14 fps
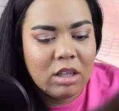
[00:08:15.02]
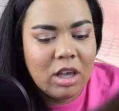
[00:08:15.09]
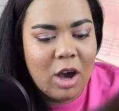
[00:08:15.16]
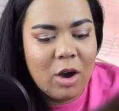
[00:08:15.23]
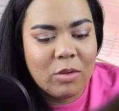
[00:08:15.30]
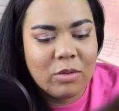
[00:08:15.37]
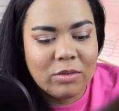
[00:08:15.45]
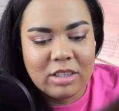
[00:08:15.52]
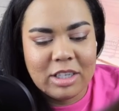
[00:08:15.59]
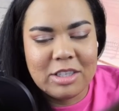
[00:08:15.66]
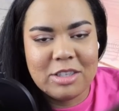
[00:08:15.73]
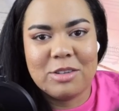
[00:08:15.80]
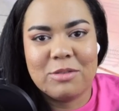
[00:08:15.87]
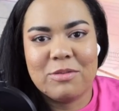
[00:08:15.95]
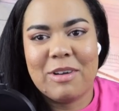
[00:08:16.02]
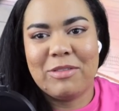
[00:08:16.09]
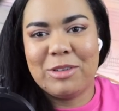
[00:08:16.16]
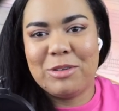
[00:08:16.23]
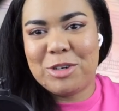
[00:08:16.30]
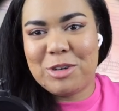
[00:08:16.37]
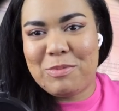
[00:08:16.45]
Oh, it's the
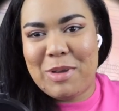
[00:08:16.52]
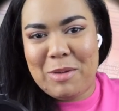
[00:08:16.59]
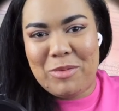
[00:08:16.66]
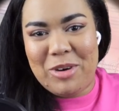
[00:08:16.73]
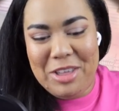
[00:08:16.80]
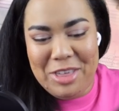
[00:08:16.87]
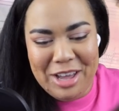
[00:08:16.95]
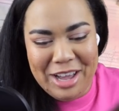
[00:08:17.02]
revolution paper.